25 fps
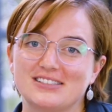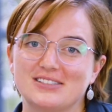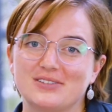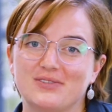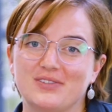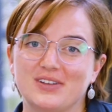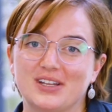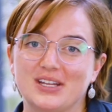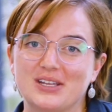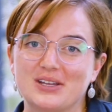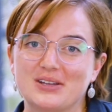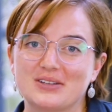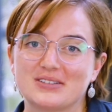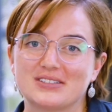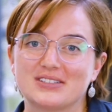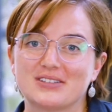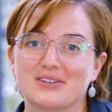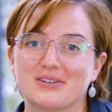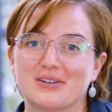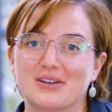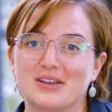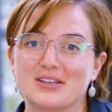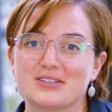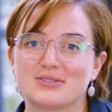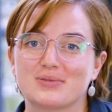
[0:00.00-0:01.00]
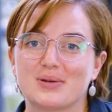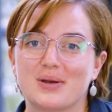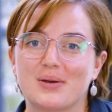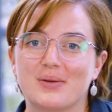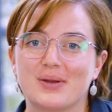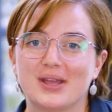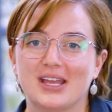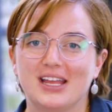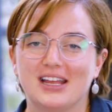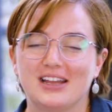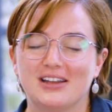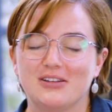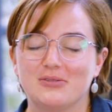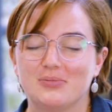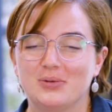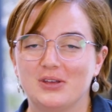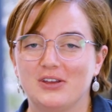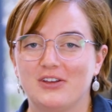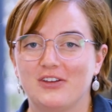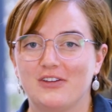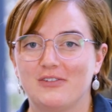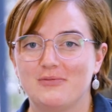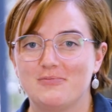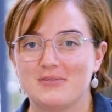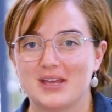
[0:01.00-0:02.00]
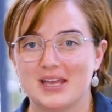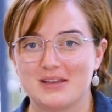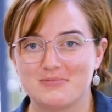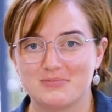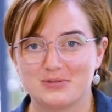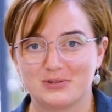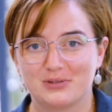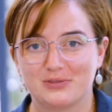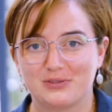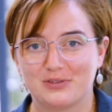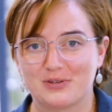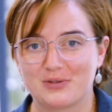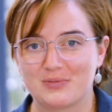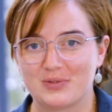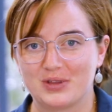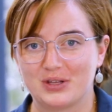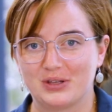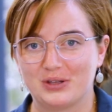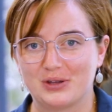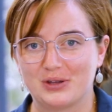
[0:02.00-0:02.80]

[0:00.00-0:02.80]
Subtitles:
is a video series where we interview people from the